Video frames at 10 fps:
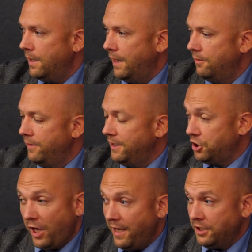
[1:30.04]
and we
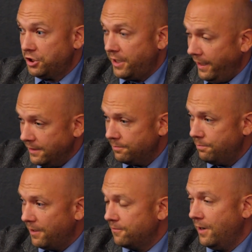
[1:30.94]
changed that,
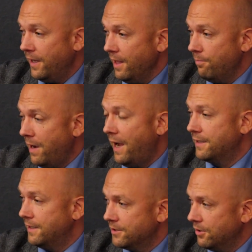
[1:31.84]
but for other
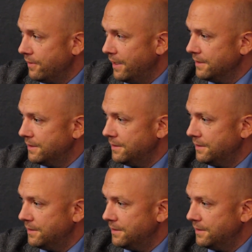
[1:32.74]
partners of us,